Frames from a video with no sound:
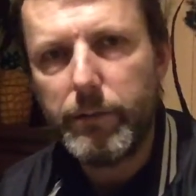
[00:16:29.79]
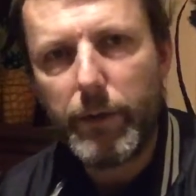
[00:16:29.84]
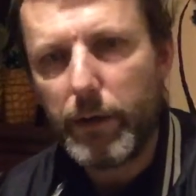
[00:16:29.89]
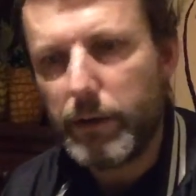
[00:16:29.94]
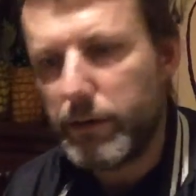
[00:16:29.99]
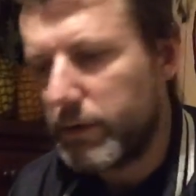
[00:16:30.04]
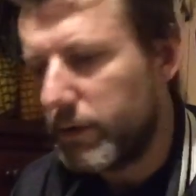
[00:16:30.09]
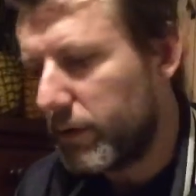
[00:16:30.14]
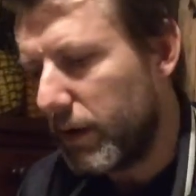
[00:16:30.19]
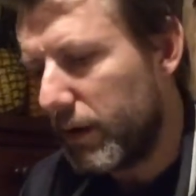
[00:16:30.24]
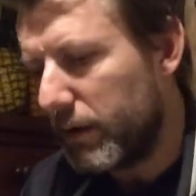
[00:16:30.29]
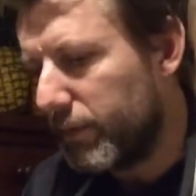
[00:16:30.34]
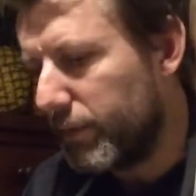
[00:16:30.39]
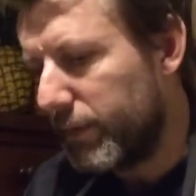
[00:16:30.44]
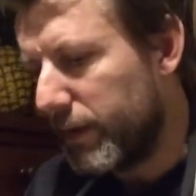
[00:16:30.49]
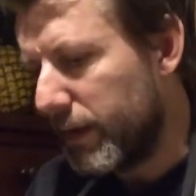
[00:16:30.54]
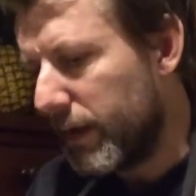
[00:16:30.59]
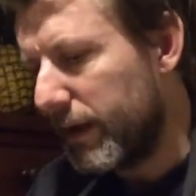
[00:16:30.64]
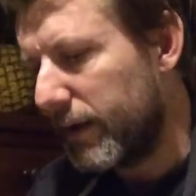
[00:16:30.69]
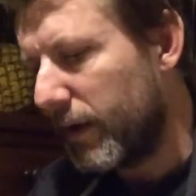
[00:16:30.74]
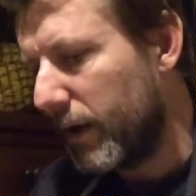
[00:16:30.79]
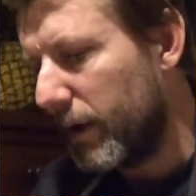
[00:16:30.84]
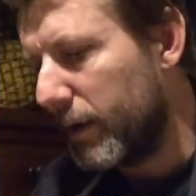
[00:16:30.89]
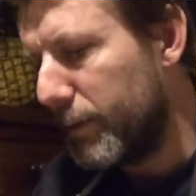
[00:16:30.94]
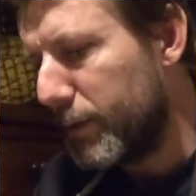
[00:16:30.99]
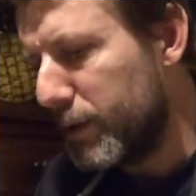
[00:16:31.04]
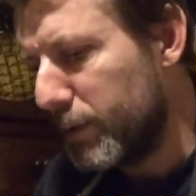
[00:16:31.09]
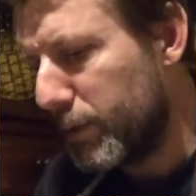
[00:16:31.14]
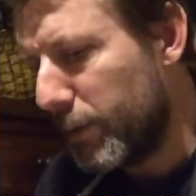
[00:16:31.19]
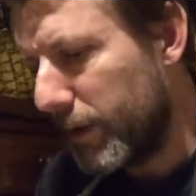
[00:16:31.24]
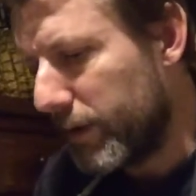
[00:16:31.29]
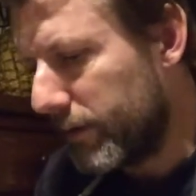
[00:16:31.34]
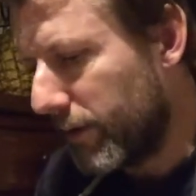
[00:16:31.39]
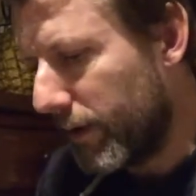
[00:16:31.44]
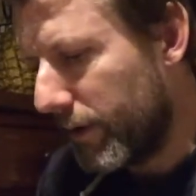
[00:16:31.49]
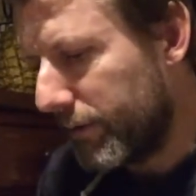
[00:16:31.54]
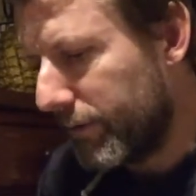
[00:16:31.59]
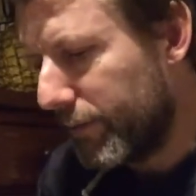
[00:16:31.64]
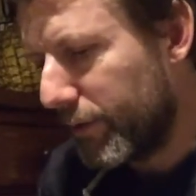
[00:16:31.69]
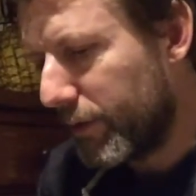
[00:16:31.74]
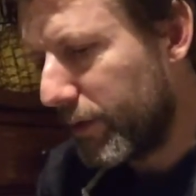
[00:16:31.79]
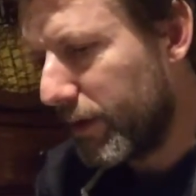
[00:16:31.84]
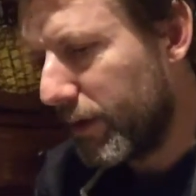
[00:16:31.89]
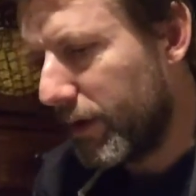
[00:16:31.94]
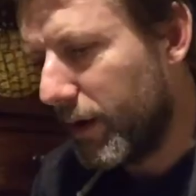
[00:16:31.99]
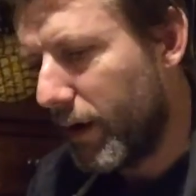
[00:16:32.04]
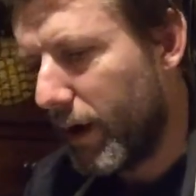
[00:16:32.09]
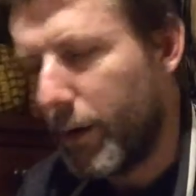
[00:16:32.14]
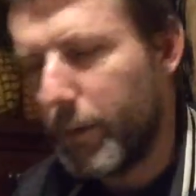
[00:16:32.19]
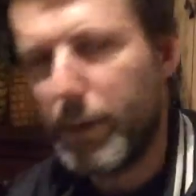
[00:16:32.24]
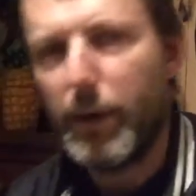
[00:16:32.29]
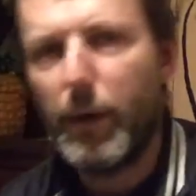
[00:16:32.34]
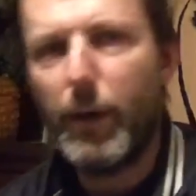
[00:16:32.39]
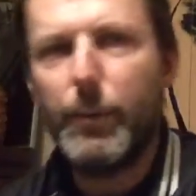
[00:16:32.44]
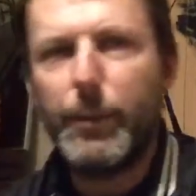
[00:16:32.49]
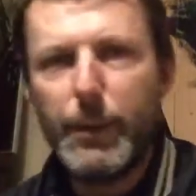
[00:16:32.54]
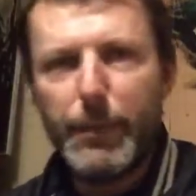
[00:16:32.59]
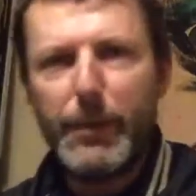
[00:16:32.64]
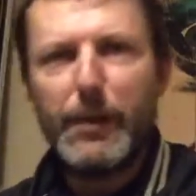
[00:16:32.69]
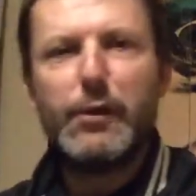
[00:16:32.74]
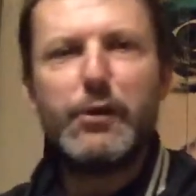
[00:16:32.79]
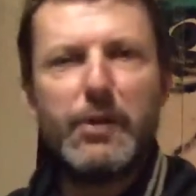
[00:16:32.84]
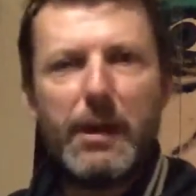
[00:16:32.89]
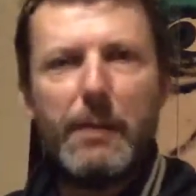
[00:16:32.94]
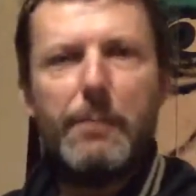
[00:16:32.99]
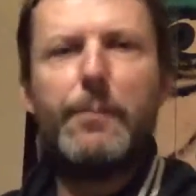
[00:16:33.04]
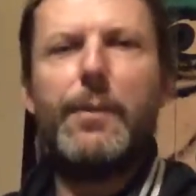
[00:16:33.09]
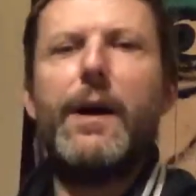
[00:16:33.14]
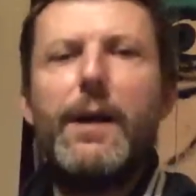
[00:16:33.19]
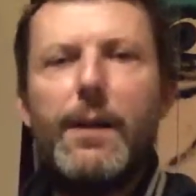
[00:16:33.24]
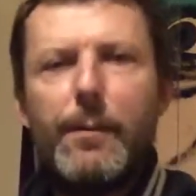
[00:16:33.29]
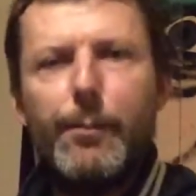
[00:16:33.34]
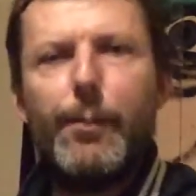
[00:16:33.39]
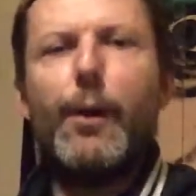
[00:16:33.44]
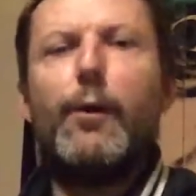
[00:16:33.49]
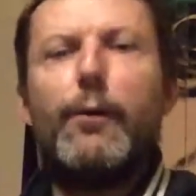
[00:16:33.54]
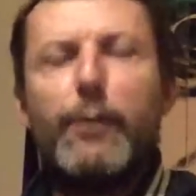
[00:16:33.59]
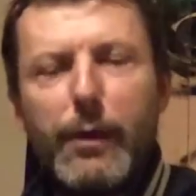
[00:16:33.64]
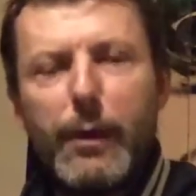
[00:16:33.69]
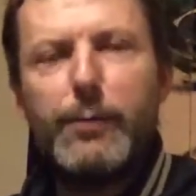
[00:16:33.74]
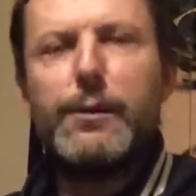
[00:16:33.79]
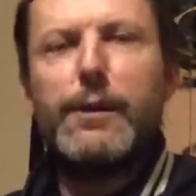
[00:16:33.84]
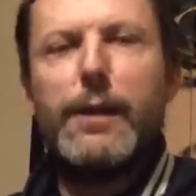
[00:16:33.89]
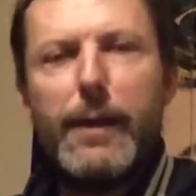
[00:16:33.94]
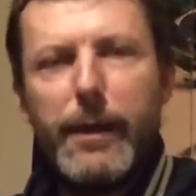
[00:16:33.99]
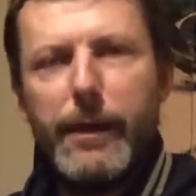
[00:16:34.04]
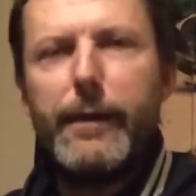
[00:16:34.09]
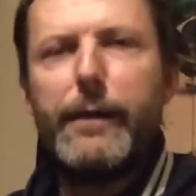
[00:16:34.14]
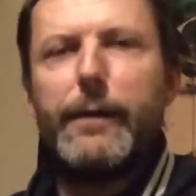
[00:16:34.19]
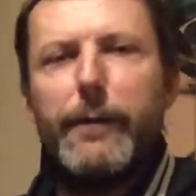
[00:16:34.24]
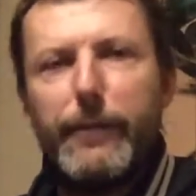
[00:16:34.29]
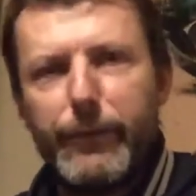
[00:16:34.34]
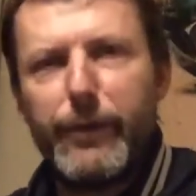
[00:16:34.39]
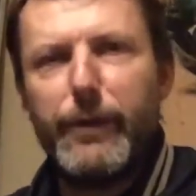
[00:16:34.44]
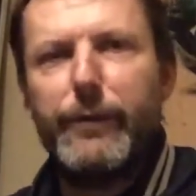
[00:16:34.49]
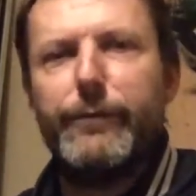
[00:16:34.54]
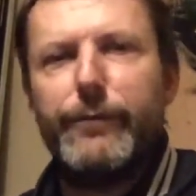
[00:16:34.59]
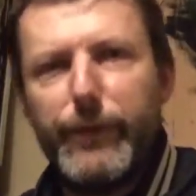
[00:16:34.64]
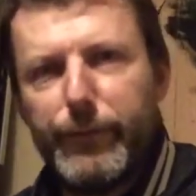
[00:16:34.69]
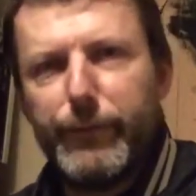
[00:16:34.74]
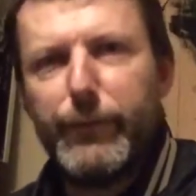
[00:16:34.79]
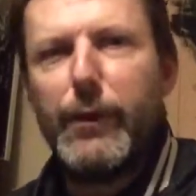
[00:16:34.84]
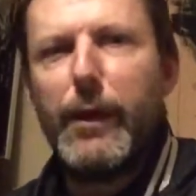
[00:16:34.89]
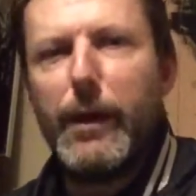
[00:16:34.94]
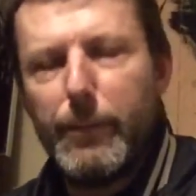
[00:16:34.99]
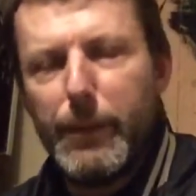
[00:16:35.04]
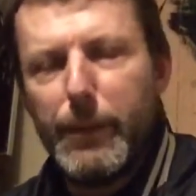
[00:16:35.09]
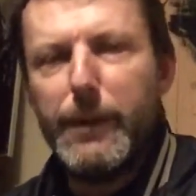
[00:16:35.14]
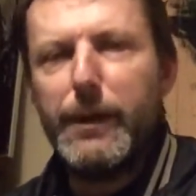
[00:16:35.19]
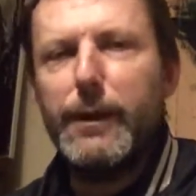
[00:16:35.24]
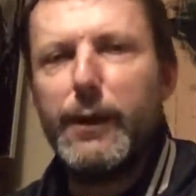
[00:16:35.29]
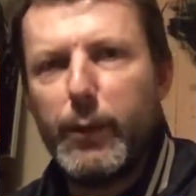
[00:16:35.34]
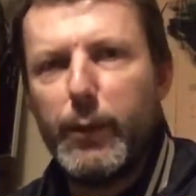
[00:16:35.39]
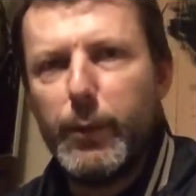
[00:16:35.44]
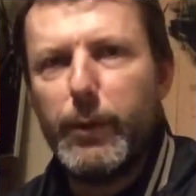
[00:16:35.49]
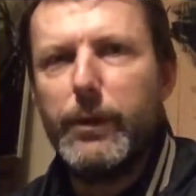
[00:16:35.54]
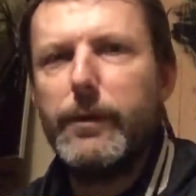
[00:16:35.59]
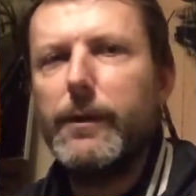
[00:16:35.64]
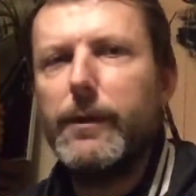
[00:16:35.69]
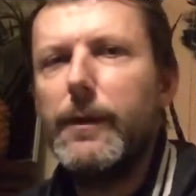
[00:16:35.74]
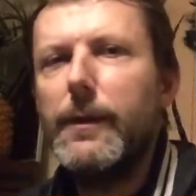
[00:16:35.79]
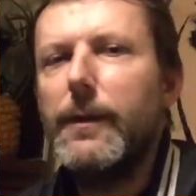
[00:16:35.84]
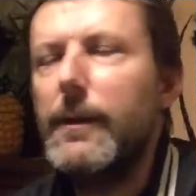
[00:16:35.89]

I'd stick with the anonymous one. Don't fucking go and with the big champagne bottle going, yeah, I've got 58 million quid.